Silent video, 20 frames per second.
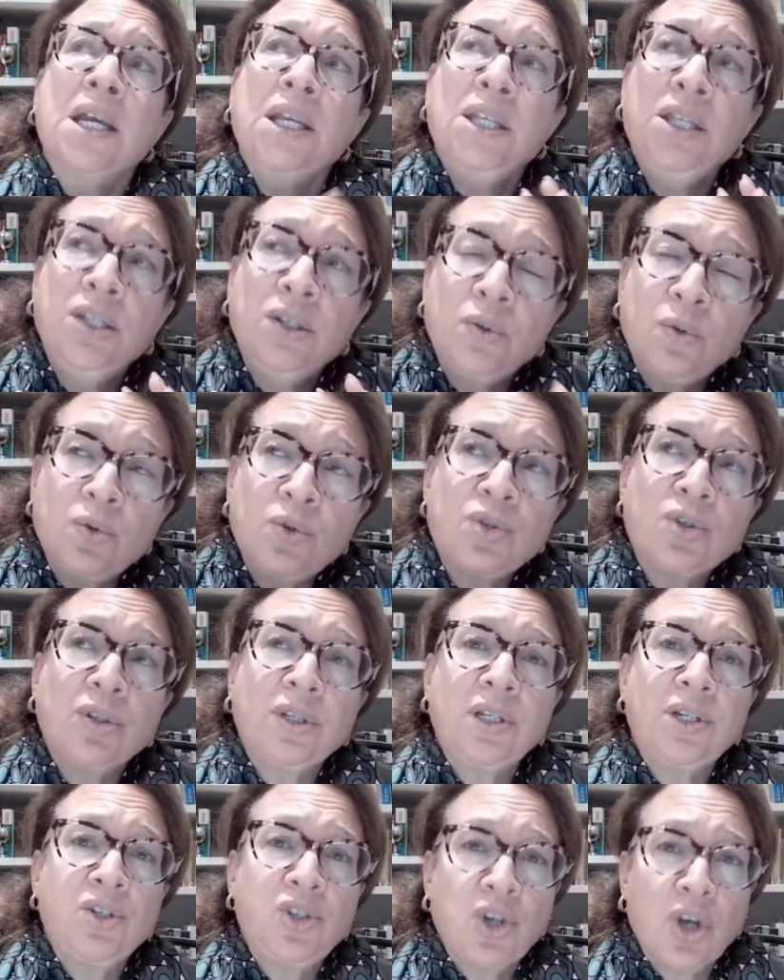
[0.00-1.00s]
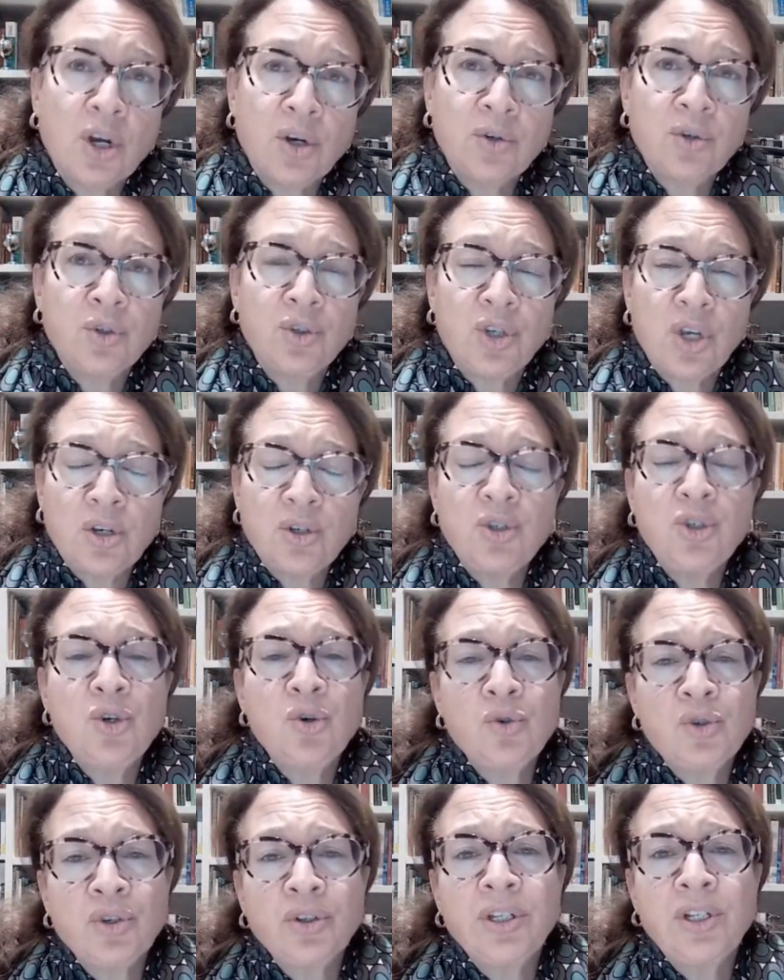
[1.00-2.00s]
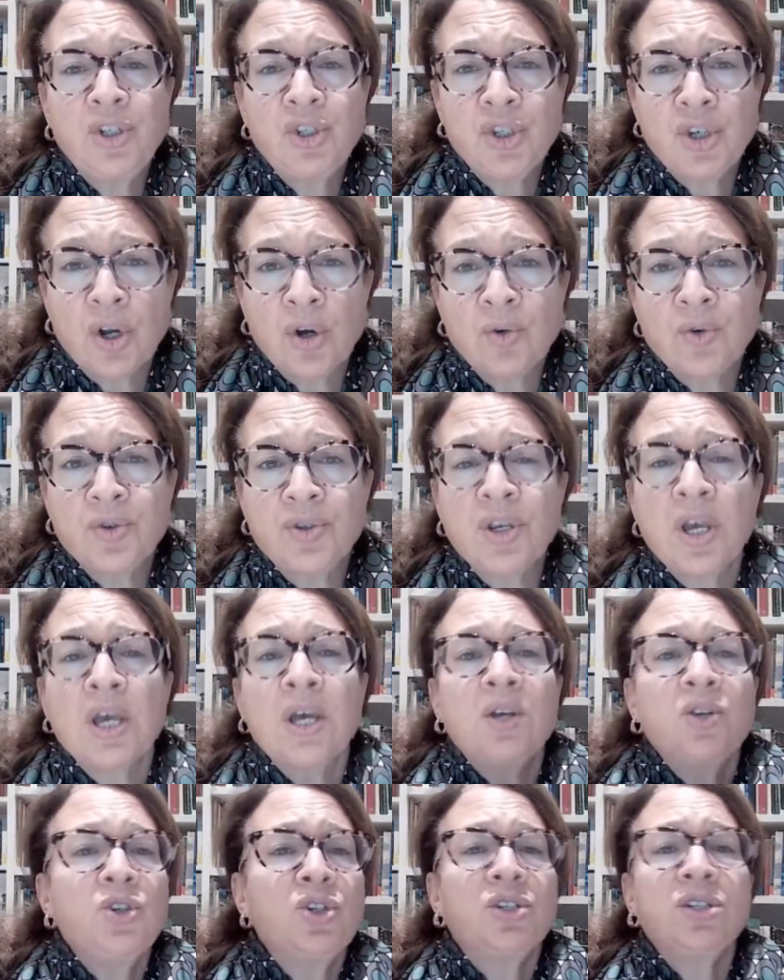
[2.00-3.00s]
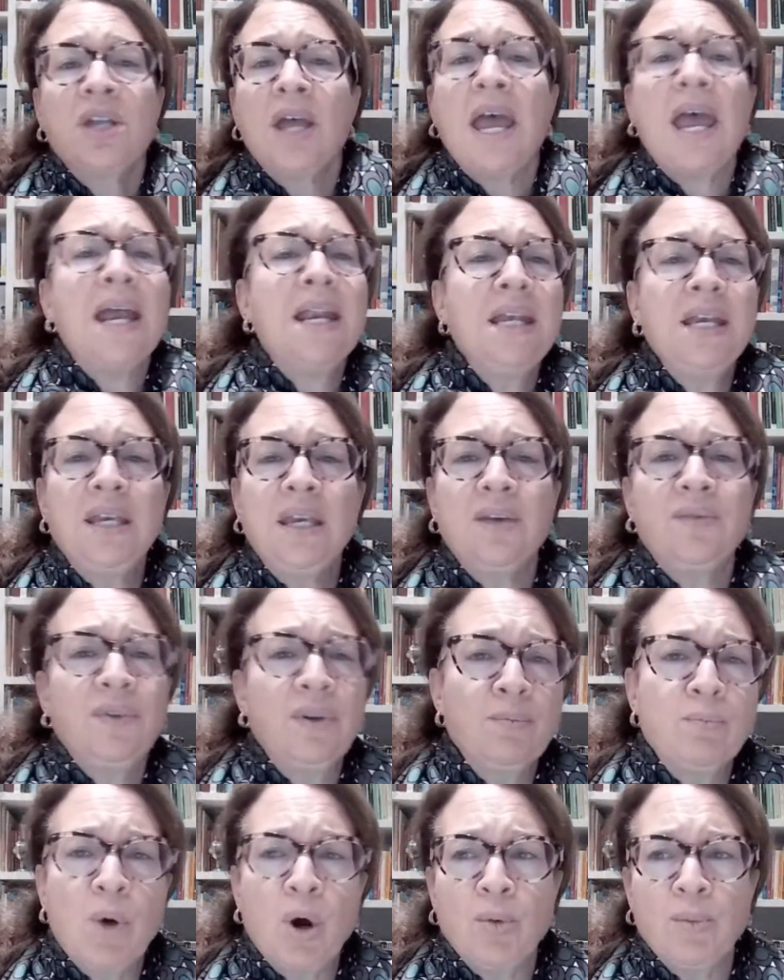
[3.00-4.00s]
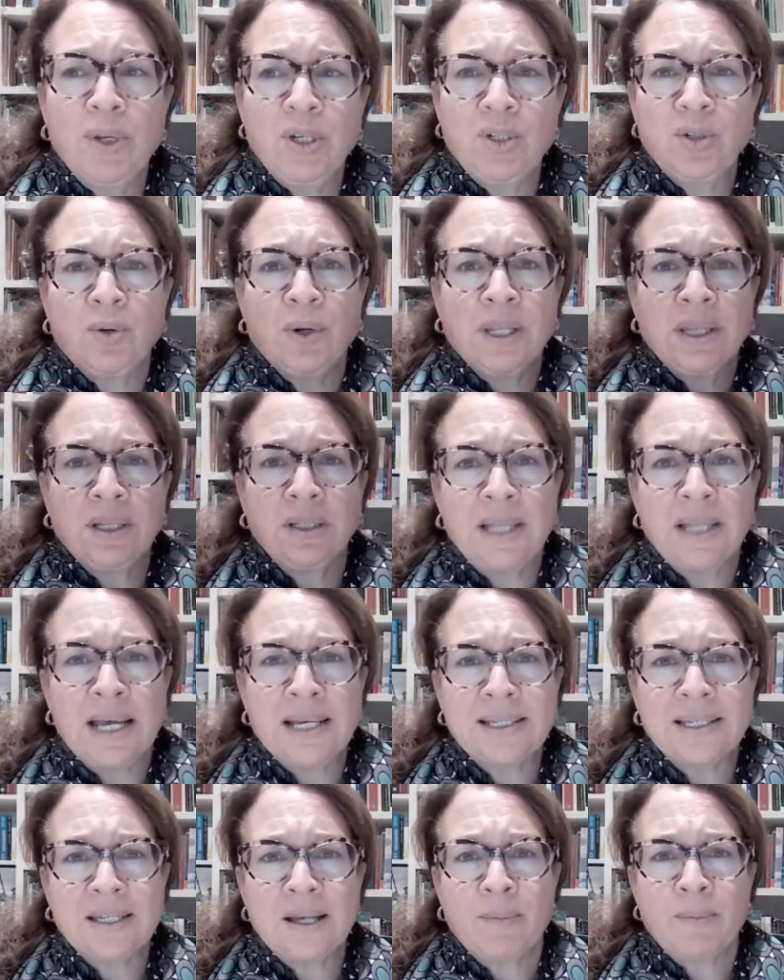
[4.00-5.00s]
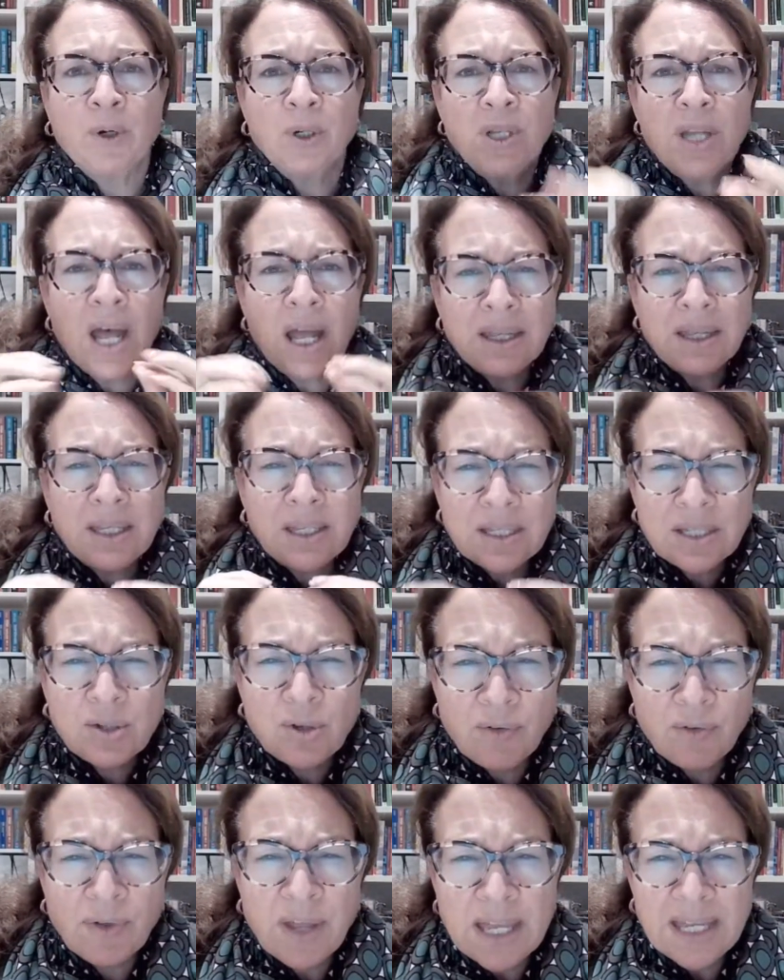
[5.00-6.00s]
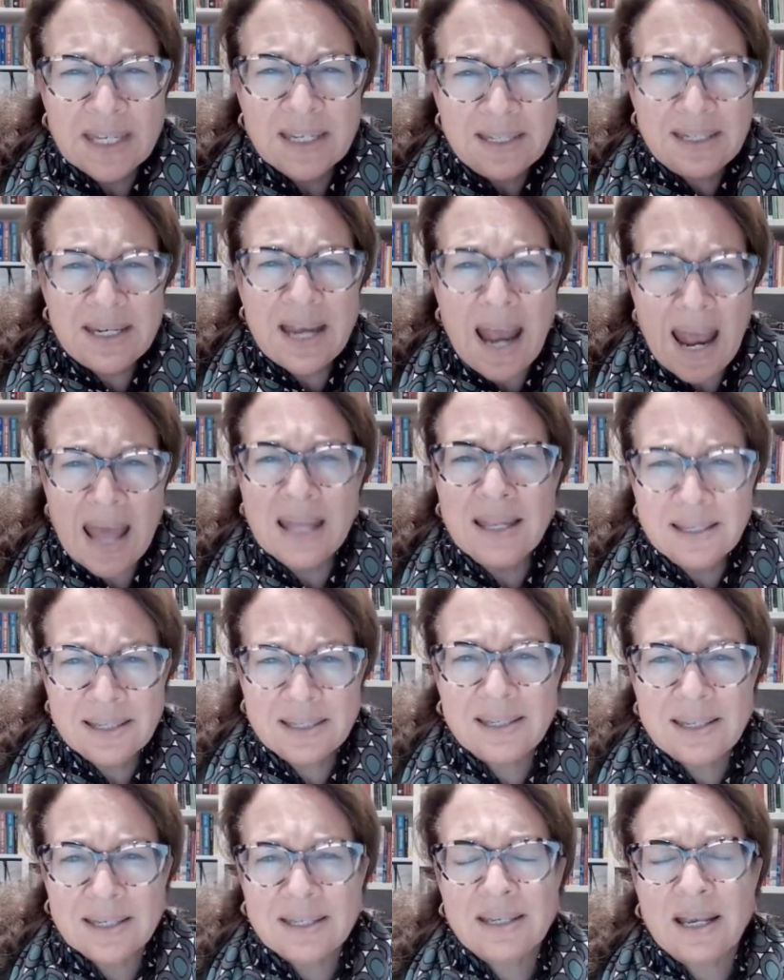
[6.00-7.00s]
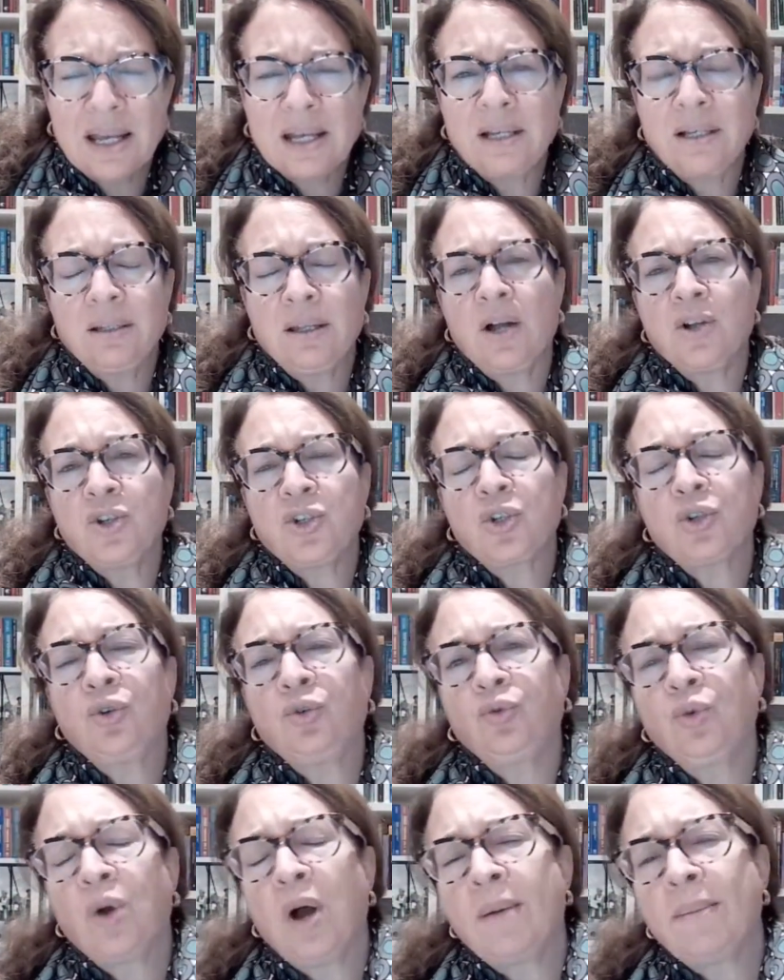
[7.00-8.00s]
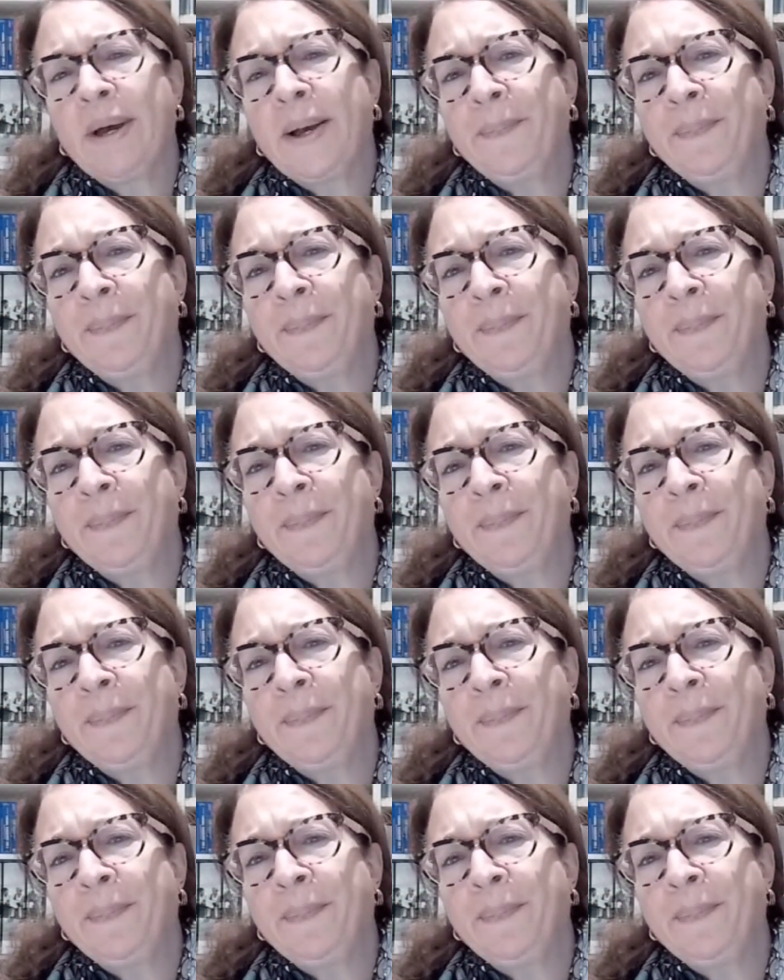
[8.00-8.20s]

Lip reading: usually chose just any given moment during the Last Supper, not the sort of intense psychological drama.